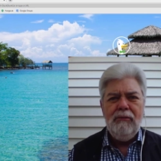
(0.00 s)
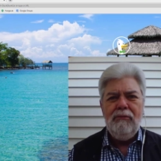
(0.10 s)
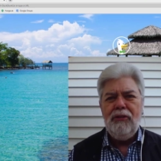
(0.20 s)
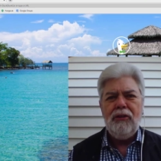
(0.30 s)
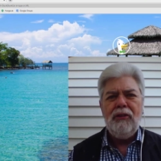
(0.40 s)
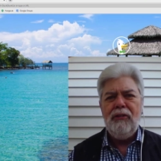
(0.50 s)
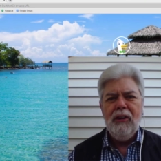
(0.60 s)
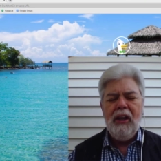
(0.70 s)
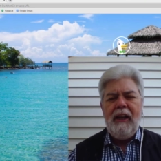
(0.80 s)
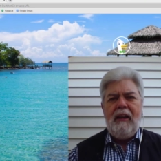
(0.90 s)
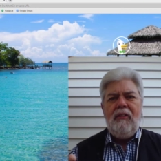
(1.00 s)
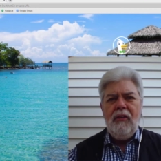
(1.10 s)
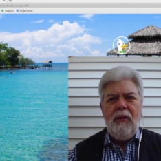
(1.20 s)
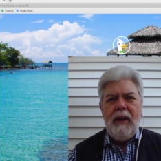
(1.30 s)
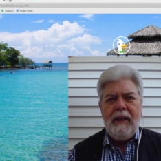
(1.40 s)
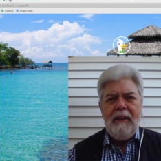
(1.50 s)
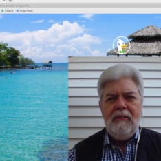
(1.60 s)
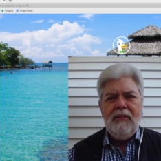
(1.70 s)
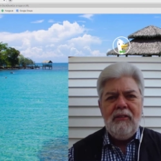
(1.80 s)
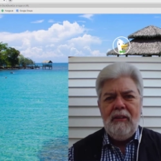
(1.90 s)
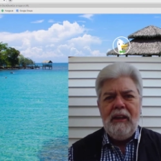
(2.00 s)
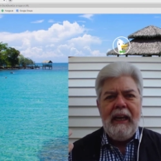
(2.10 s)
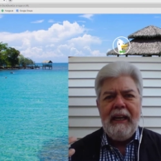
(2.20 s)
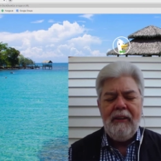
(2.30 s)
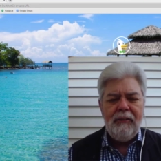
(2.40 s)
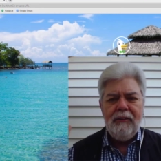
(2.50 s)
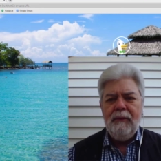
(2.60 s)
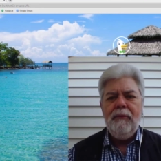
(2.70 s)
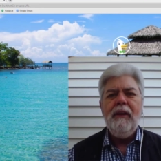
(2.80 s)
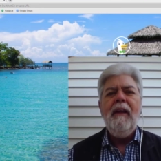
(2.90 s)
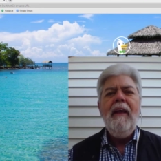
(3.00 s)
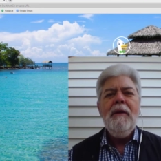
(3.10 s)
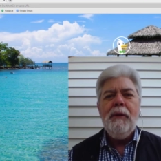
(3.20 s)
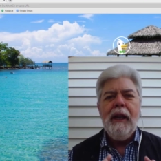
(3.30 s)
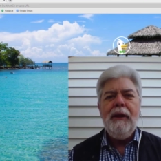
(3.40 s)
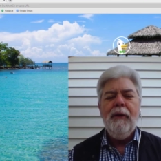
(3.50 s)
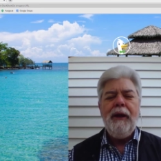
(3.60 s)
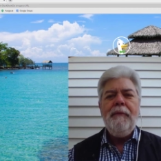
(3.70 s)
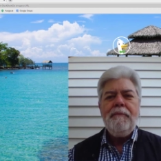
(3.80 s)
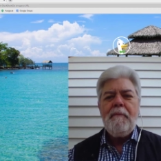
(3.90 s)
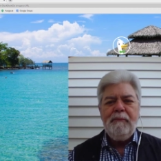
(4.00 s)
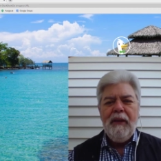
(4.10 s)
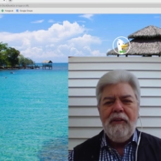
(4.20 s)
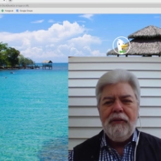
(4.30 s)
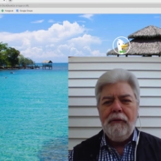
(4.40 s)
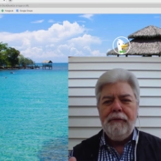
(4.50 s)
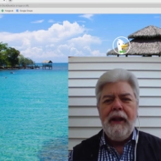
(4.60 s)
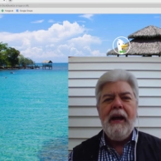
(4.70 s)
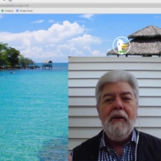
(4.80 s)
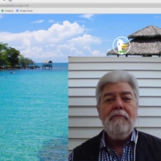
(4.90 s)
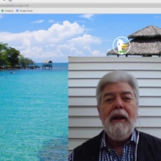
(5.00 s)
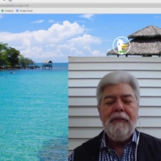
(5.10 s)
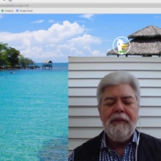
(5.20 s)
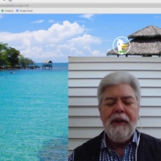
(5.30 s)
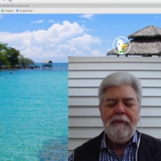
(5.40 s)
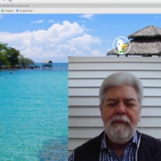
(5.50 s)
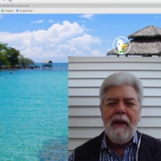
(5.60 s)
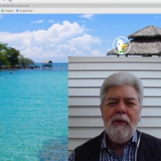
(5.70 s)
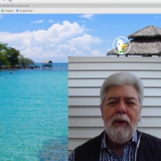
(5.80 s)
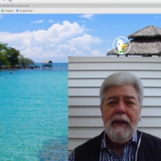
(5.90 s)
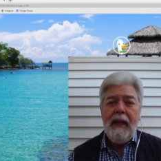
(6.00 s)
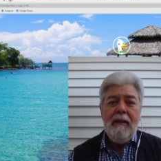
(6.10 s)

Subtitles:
shirts you like so I can send you ads or something. But anyway, so for now, that's it. Now, one day,